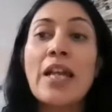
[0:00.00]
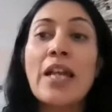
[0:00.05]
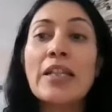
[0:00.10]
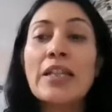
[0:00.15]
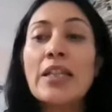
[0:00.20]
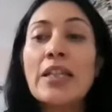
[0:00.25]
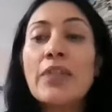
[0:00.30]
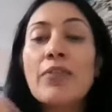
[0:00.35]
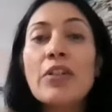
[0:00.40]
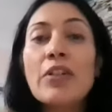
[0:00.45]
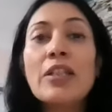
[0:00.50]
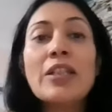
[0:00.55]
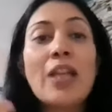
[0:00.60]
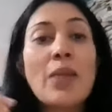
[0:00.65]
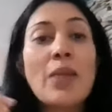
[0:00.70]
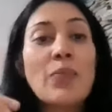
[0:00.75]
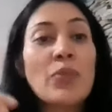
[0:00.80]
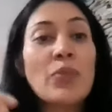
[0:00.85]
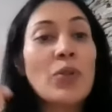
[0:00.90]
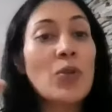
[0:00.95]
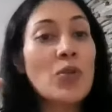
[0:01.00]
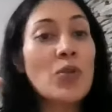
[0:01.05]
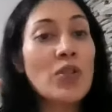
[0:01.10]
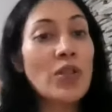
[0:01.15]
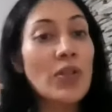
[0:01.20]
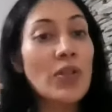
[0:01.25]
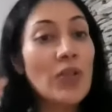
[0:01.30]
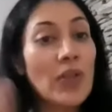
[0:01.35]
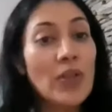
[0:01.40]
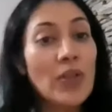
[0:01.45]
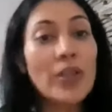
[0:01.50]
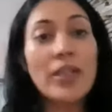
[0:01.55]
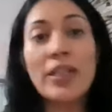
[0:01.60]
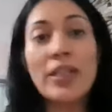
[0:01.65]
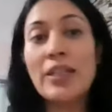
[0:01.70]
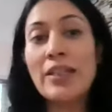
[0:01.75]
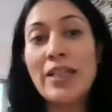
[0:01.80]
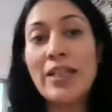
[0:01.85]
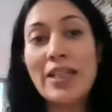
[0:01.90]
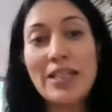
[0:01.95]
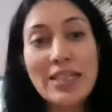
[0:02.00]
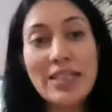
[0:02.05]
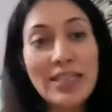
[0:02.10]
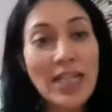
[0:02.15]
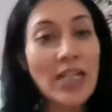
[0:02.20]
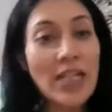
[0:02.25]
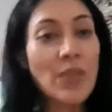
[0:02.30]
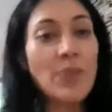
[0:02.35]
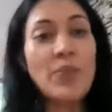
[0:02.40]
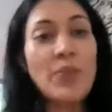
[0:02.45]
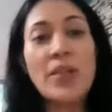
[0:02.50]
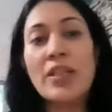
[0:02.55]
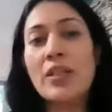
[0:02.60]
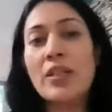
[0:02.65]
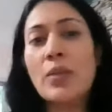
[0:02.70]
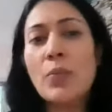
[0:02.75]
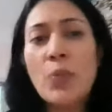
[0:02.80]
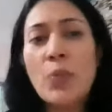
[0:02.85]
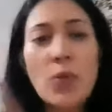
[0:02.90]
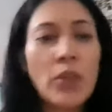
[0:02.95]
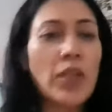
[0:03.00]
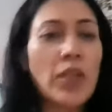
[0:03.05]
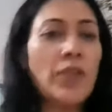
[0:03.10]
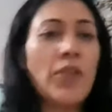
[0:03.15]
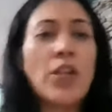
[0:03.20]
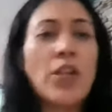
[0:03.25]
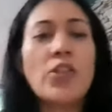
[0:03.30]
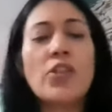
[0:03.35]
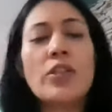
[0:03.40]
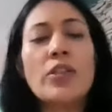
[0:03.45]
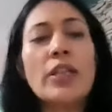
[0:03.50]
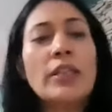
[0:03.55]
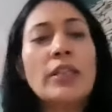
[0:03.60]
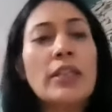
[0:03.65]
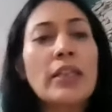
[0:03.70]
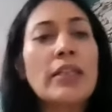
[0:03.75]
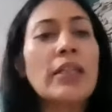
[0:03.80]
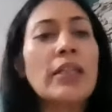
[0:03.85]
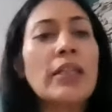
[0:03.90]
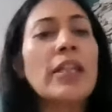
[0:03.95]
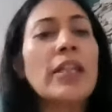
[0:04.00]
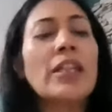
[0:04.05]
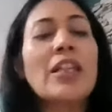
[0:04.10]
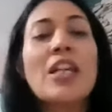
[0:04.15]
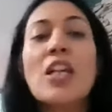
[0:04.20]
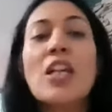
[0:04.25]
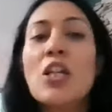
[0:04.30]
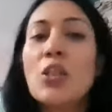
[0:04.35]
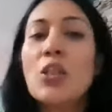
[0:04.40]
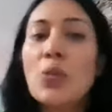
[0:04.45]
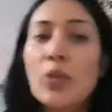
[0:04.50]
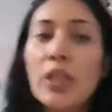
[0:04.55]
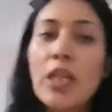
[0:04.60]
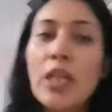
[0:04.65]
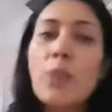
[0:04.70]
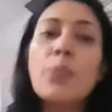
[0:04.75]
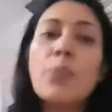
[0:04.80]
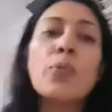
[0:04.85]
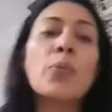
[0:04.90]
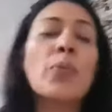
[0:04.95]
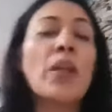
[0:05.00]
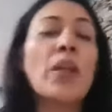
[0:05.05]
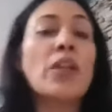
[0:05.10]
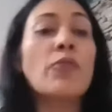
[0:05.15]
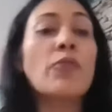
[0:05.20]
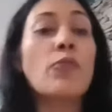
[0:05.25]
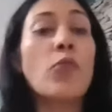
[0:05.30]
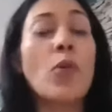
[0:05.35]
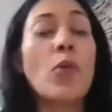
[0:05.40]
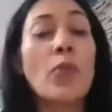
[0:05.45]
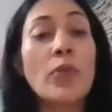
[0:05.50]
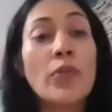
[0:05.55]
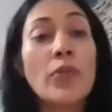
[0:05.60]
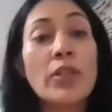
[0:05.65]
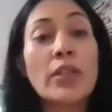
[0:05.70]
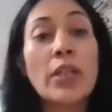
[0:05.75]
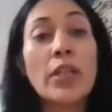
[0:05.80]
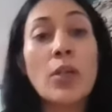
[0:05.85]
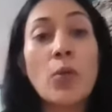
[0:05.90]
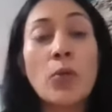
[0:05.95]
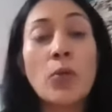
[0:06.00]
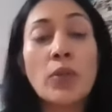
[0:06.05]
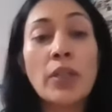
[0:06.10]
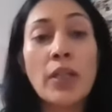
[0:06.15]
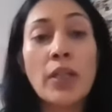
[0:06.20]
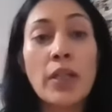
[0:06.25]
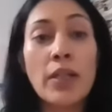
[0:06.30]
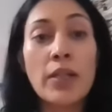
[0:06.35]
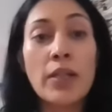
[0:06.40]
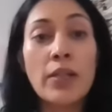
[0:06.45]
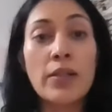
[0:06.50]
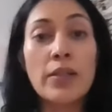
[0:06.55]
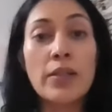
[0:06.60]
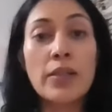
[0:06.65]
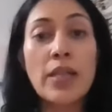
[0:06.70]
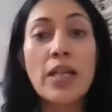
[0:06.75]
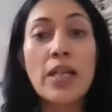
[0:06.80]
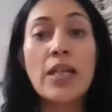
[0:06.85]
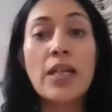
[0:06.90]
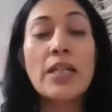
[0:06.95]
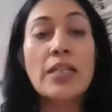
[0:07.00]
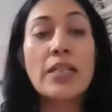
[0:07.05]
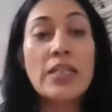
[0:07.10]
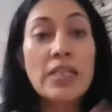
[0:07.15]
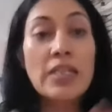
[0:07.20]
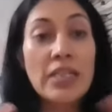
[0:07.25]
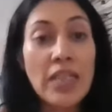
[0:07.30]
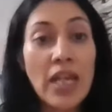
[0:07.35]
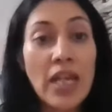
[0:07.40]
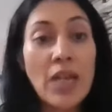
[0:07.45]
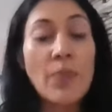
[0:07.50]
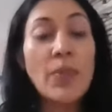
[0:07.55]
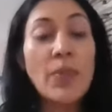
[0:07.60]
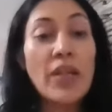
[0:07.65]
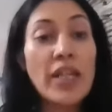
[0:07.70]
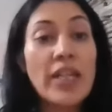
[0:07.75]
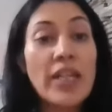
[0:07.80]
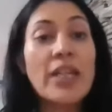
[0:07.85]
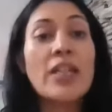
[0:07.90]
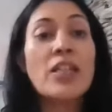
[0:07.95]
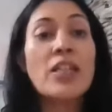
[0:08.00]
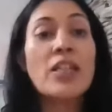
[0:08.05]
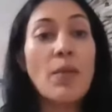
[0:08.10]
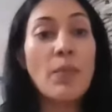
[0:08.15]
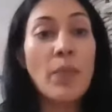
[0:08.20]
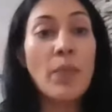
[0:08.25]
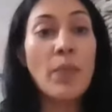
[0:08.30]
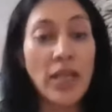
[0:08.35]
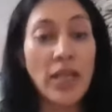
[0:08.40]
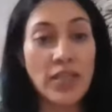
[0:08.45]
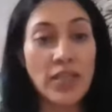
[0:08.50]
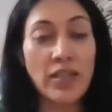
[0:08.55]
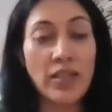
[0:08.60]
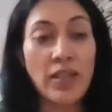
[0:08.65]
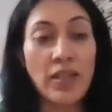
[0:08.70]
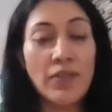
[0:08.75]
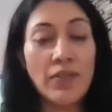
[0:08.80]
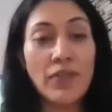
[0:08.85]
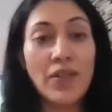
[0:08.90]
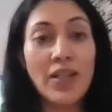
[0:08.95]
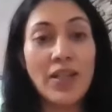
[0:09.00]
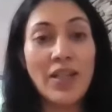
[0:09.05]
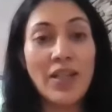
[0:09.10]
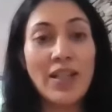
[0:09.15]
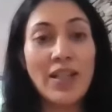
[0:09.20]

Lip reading: and giving them those learning, the excitement, the motivation that they need to keep propelling forward with their own careers. STEM is massive,